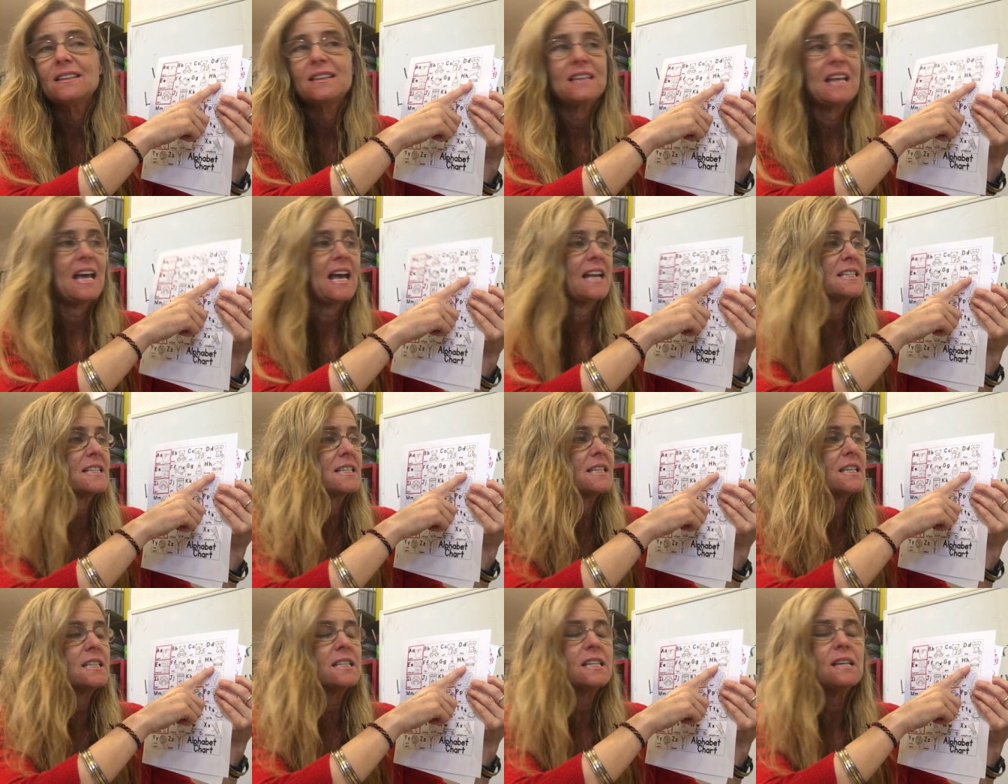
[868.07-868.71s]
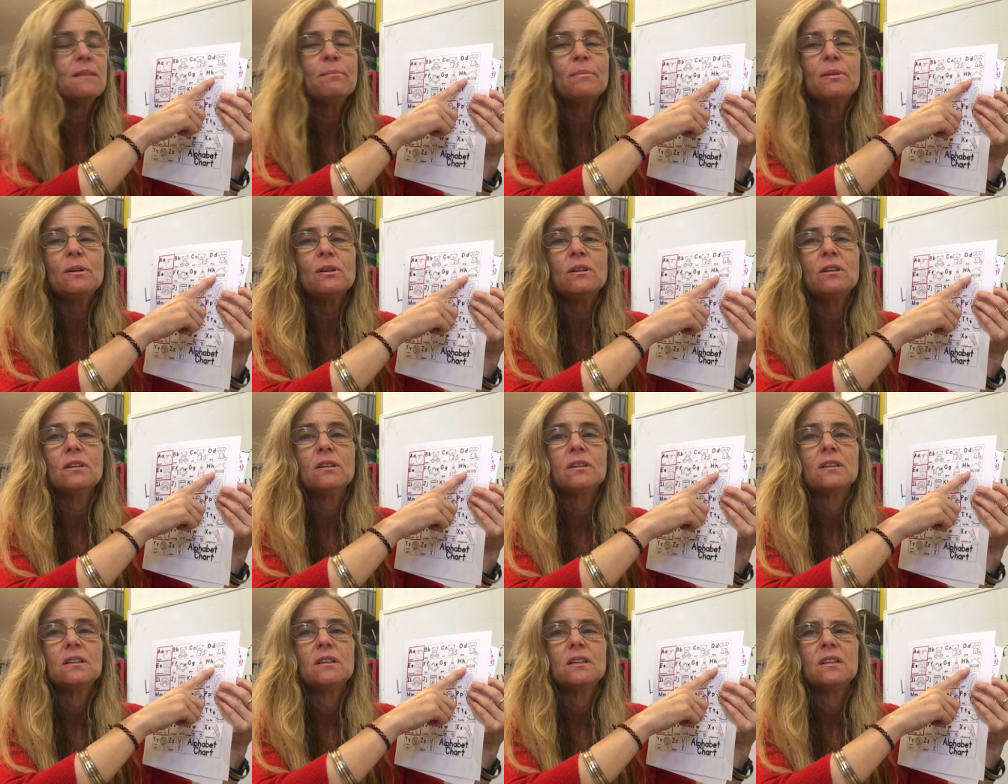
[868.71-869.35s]
That's the
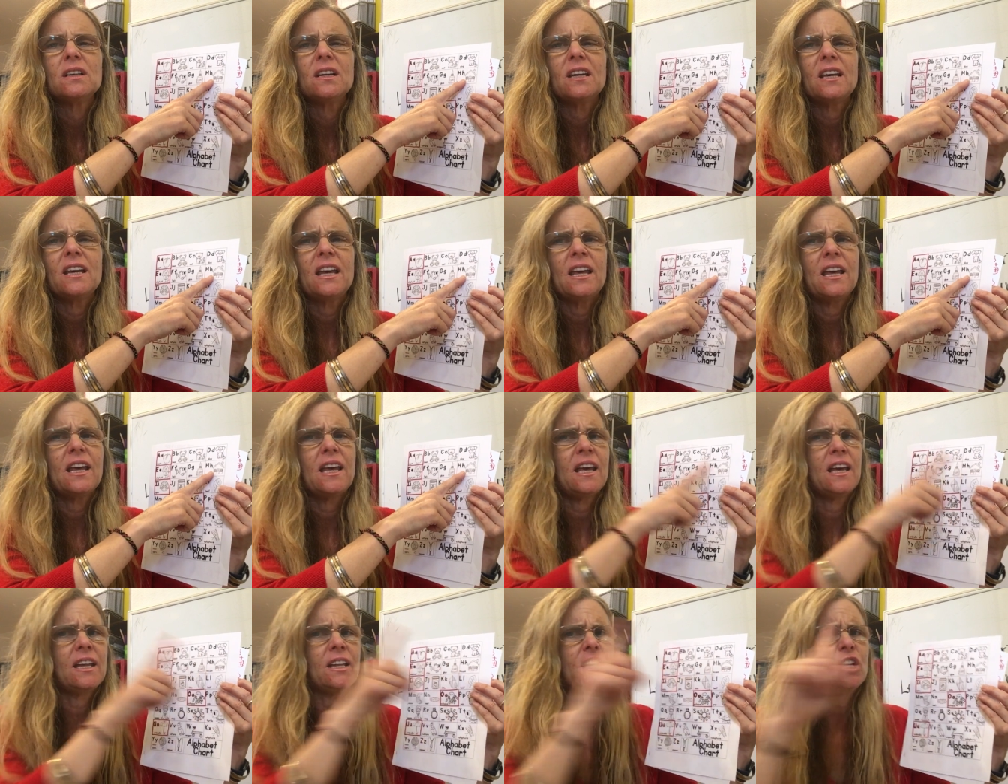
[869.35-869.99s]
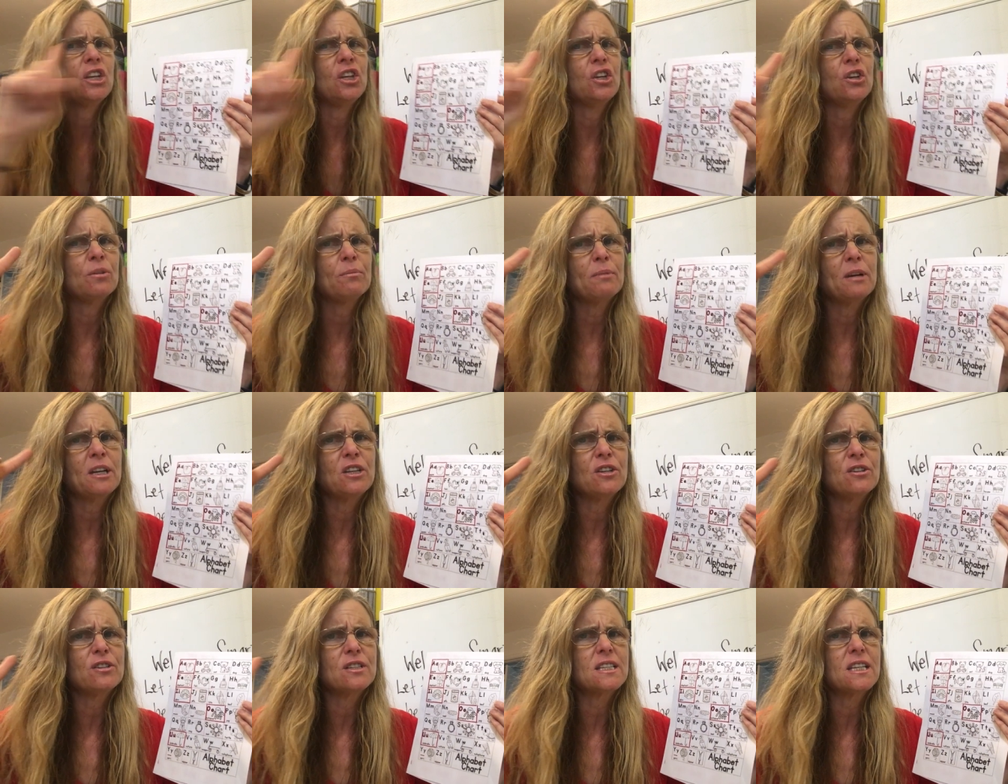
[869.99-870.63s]
symbol. And in your
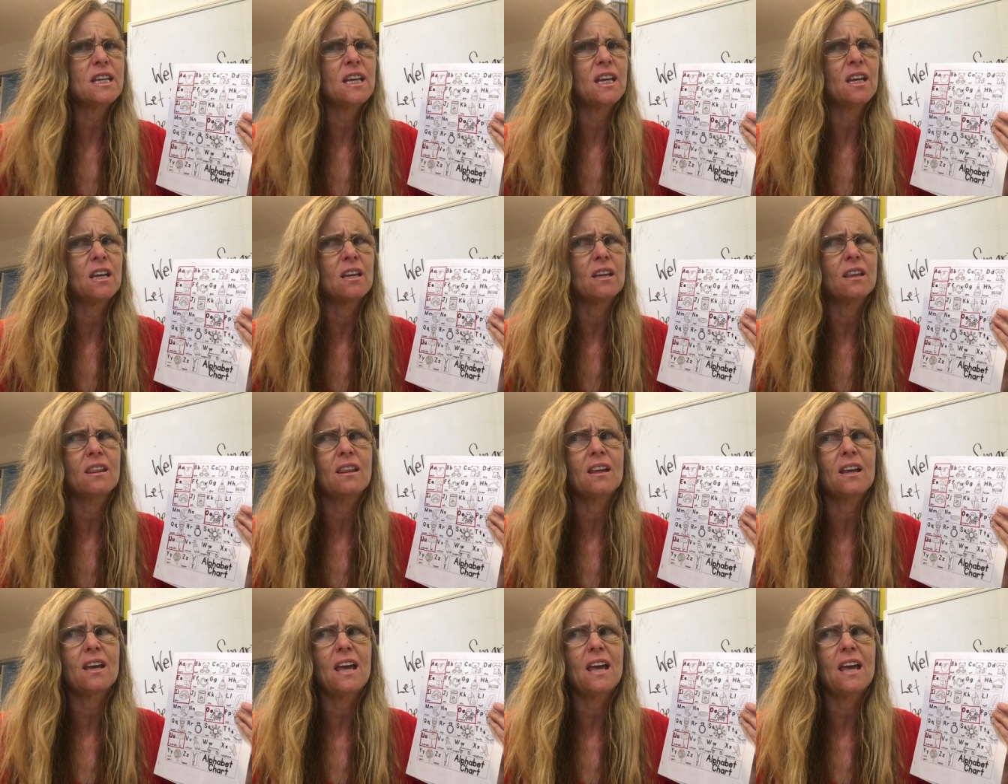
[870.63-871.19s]
mind, you're saying,